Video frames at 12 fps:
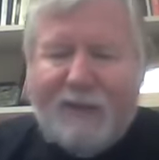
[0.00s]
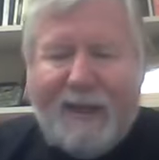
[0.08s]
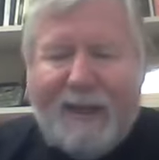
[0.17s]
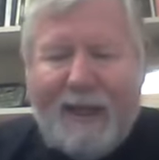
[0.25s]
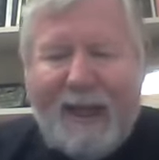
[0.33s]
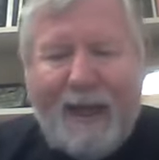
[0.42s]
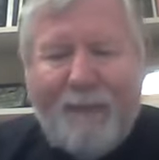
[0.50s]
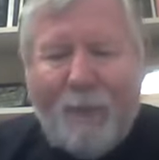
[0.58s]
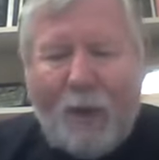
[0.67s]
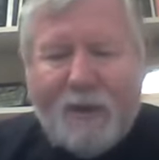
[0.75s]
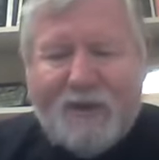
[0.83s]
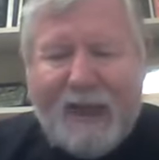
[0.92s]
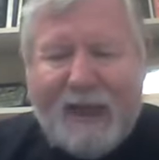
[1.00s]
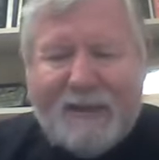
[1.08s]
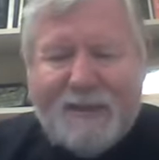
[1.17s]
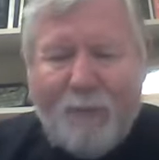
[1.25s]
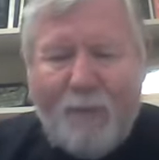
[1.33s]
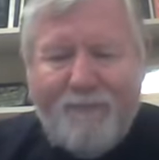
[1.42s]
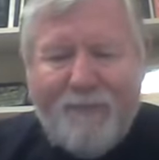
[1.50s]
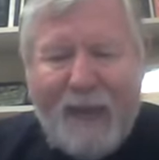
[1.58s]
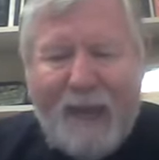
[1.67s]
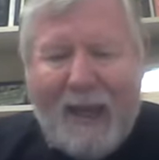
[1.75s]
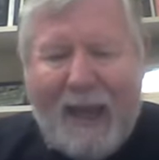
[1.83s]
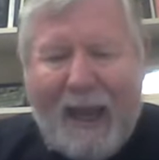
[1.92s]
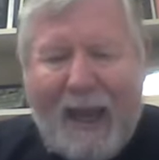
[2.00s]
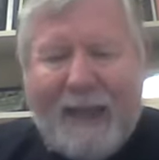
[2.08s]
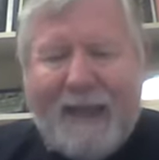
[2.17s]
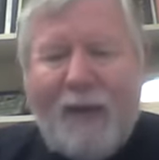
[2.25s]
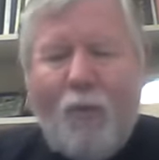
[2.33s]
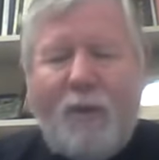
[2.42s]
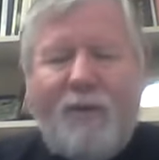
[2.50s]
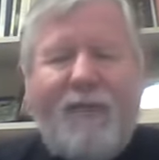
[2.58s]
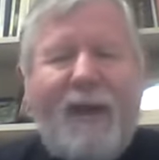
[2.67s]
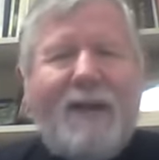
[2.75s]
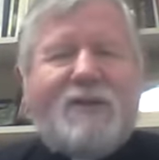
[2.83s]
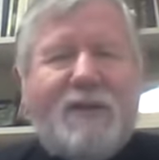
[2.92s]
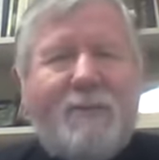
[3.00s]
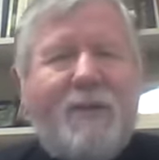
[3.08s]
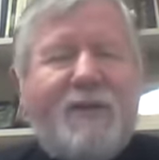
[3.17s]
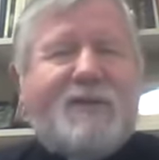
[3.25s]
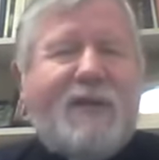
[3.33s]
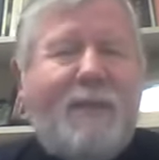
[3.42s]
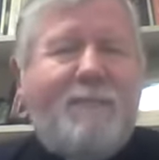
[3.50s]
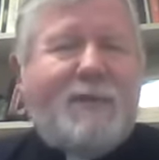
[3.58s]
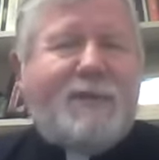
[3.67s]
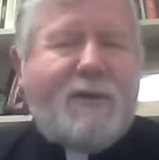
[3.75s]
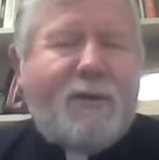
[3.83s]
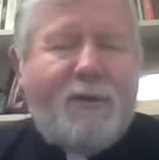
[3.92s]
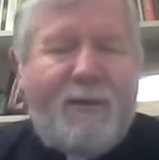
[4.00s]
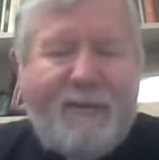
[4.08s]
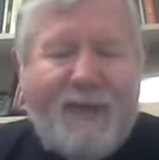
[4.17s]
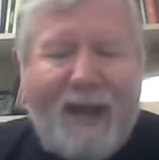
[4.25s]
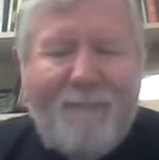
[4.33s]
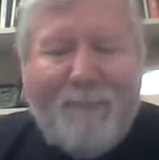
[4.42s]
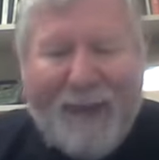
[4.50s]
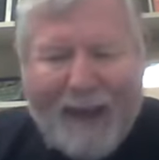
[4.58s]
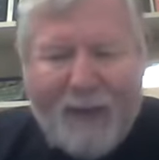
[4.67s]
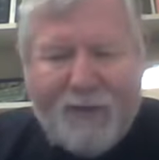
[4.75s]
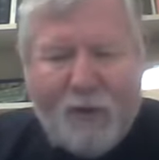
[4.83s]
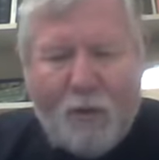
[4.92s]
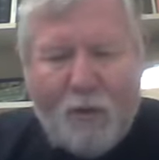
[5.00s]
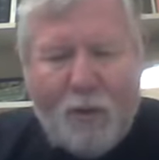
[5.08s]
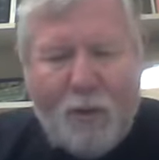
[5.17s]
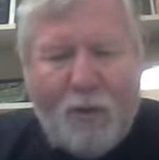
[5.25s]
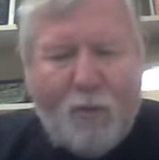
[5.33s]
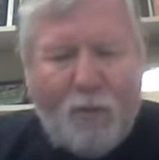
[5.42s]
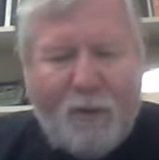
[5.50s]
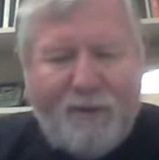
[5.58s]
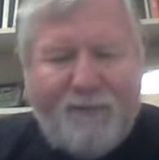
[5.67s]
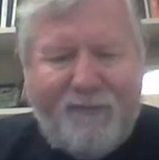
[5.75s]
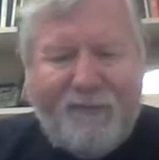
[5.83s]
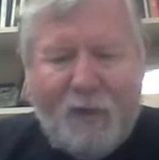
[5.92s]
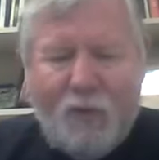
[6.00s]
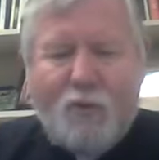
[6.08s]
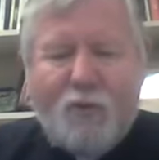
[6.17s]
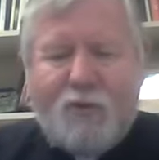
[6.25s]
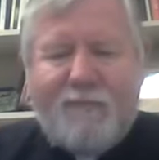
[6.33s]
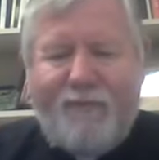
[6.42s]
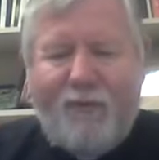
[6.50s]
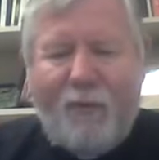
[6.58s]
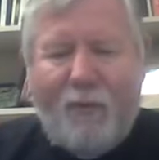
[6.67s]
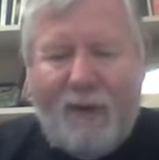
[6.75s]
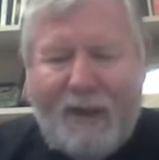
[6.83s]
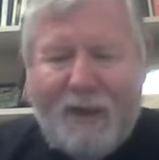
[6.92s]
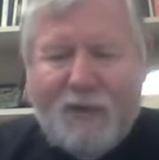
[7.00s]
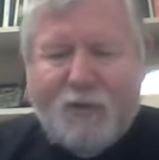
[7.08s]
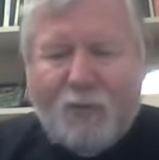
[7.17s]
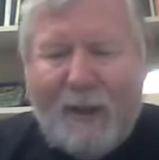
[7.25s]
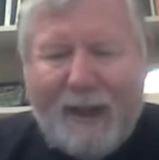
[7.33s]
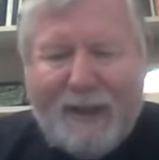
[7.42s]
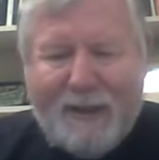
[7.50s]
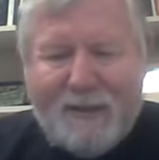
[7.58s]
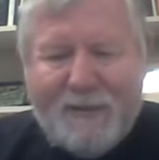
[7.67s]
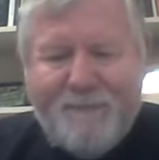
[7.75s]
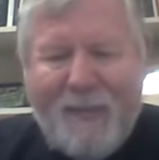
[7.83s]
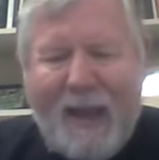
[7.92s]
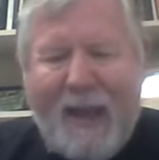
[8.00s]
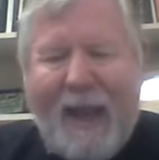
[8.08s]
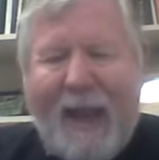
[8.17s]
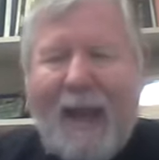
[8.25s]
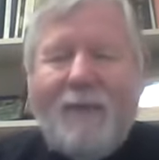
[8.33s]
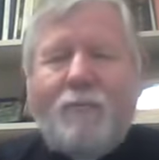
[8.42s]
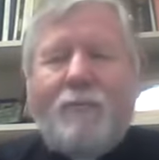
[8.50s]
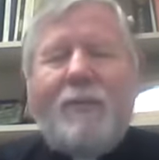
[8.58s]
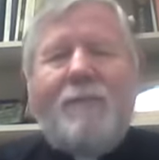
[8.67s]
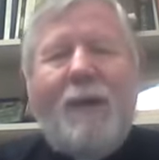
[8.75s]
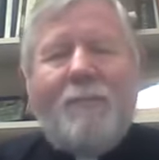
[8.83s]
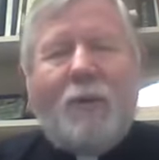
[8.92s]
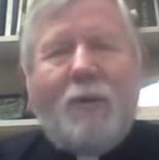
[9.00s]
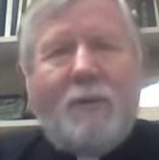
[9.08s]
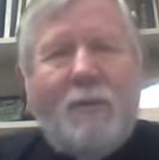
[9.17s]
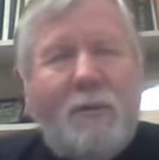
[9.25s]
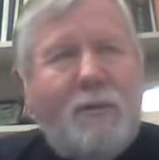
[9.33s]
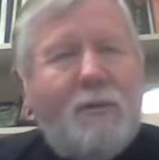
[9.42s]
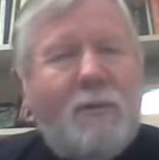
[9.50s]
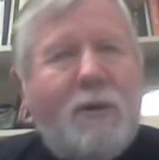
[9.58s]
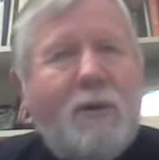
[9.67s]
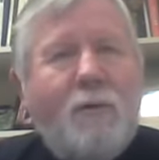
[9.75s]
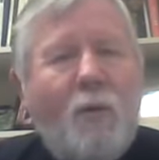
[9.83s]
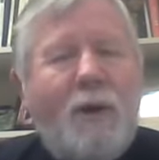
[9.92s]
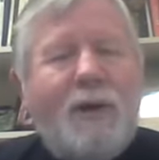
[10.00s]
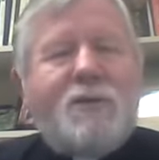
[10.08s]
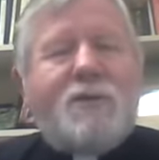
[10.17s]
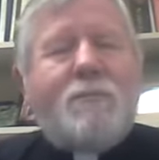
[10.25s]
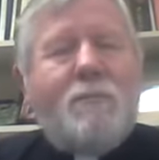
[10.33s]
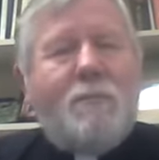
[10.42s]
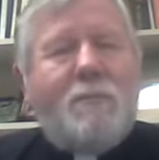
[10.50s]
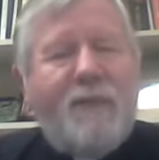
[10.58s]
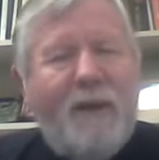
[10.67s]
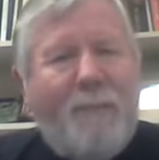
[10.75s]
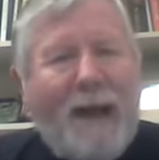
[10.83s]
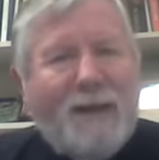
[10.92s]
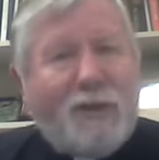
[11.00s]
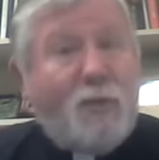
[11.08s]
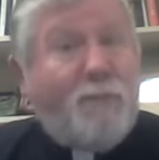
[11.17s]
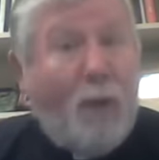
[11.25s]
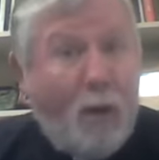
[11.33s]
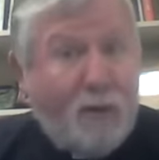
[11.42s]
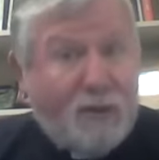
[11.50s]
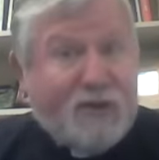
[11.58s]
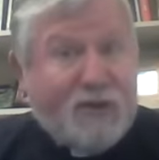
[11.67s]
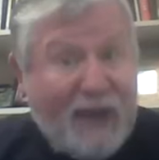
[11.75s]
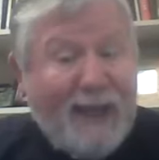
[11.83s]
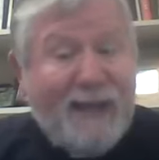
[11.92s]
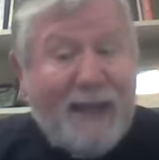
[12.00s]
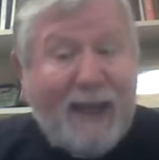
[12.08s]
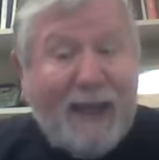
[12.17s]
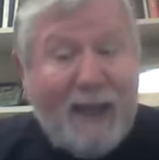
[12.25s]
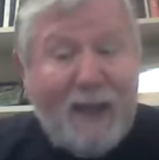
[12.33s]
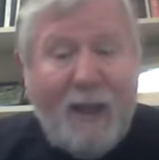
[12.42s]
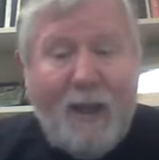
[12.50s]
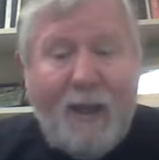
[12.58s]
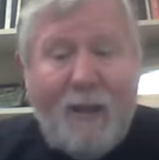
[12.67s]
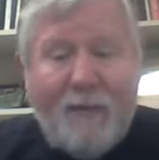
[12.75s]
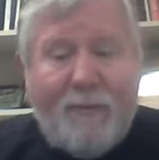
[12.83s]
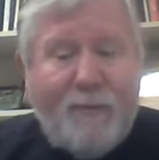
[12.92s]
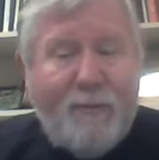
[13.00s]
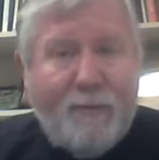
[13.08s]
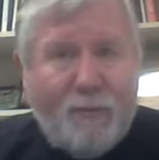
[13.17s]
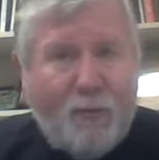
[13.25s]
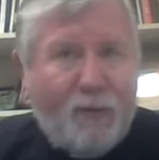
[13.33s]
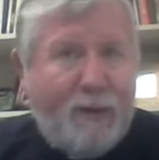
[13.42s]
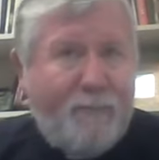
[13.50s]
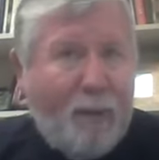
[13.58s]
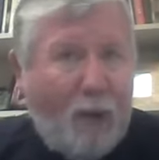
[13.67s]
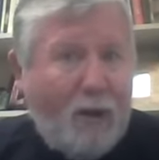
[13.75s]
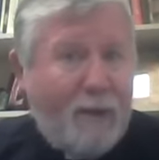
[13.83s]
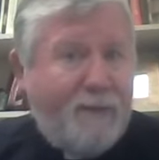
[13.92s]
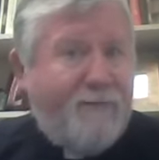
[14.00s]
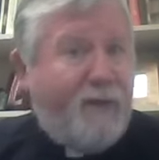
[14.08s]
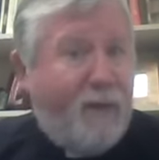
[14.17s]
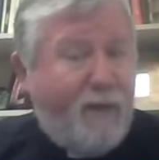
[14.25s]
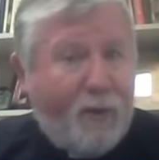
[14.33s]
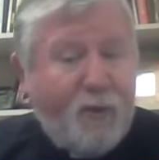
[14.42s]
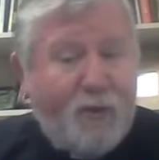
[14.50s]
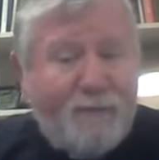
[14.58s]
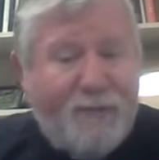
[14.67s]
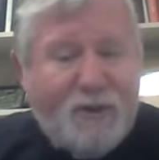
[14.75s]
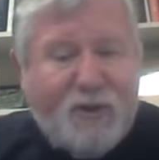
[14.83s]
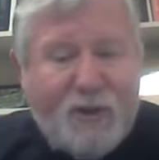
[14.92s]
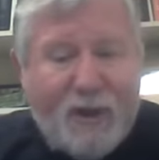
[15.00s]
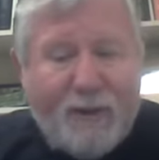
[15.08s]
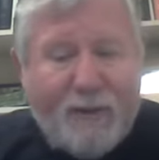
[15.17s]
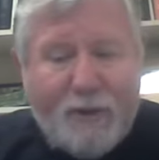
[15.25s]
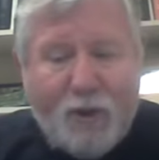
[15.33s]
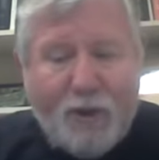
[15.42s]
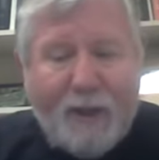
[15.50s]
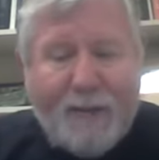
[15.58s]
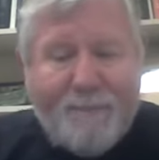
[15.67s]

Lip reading: he had Mark's gospel. And he would have had some of the same material that Matthew would have used for his writings. And remember, Luke was the Apostle Paul's sidekick during part of the third missionary journey.